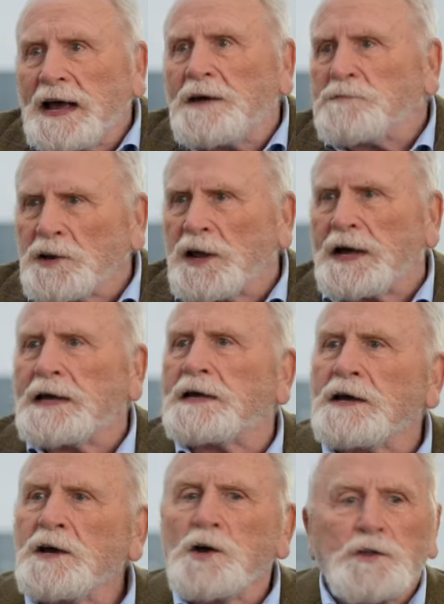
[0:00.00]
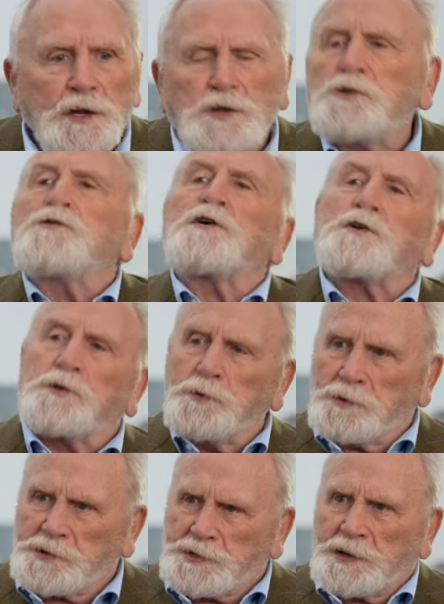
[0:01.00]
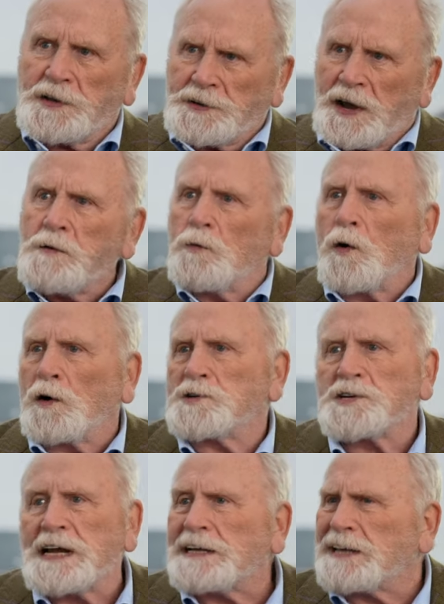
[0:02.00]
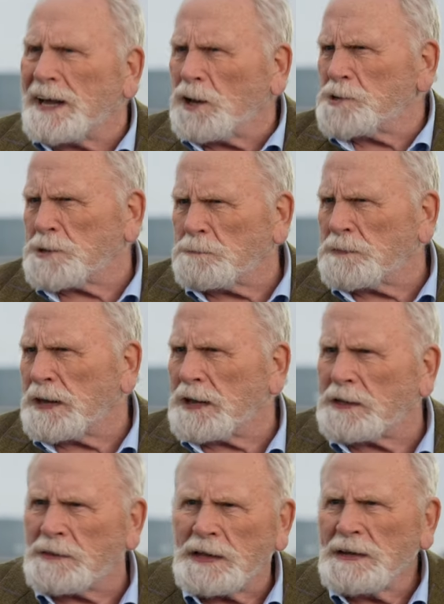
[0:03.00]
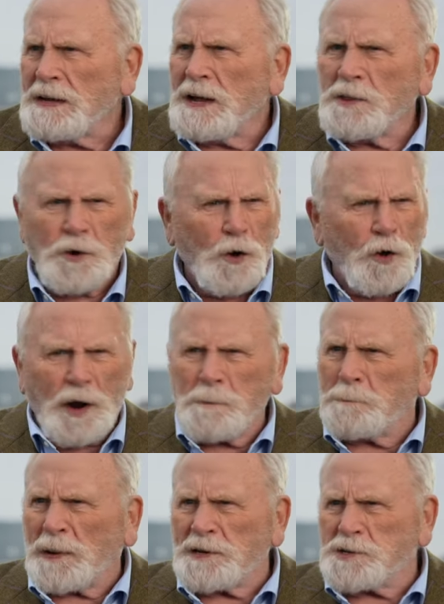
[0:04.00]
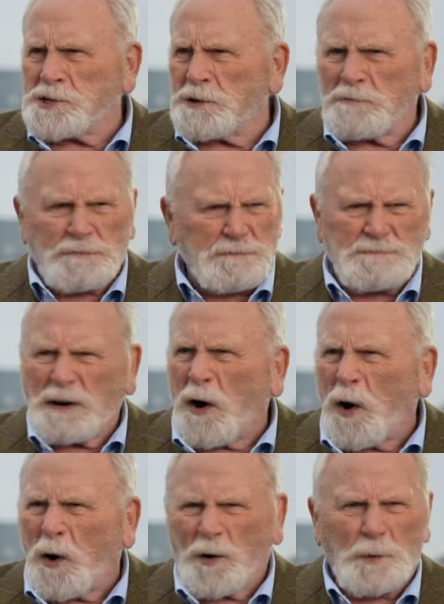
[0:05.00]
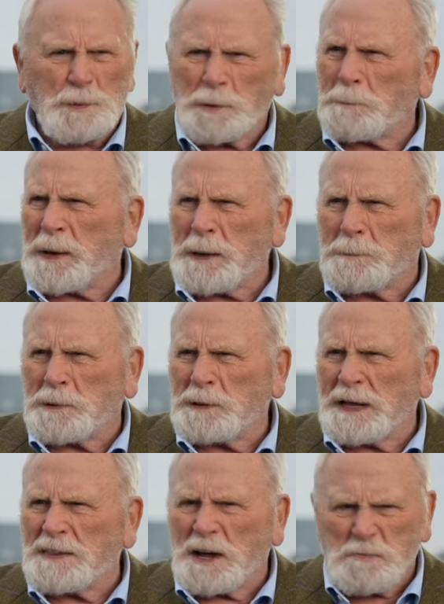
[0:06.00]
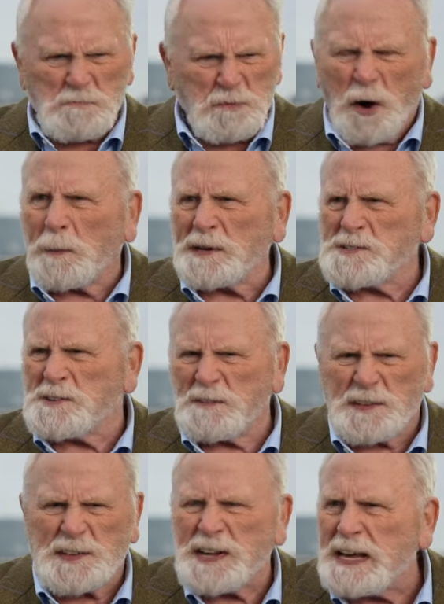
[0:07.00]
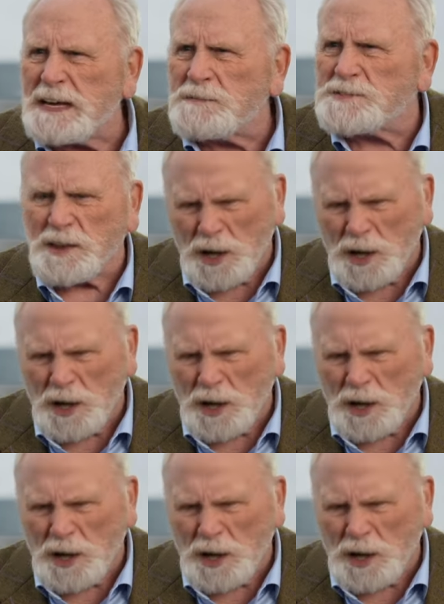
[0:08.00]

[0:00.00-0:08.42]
if you like, the new recruits to the Night Watch, and he tells them that they're all a bunch of horrible people and they're robbers and thieves and